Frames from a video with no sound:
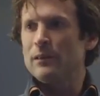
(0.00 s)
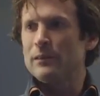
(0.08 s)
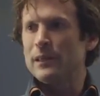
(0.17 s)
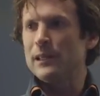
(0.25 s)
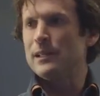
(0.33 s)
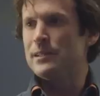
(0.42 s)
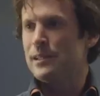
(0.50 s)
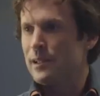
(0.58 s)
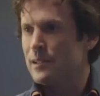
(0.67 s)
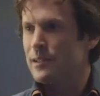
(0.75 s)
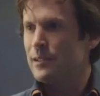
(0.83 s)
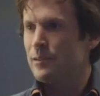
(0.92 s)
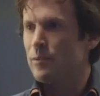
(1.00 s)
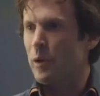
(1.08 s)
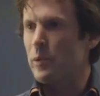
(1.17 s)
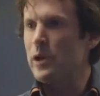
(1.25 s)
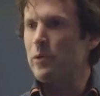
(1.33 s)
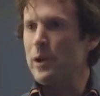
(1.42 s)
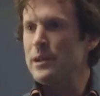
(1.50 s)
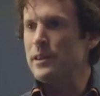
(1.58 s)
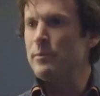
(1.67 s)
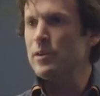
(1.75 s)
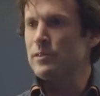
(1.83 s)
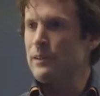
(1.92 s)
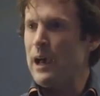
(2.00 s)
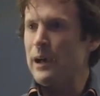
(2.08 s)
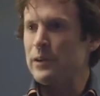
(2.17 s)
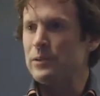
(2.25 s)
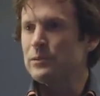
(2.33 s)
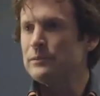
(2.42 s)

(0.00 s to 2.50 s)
The easiest, where we created the most value.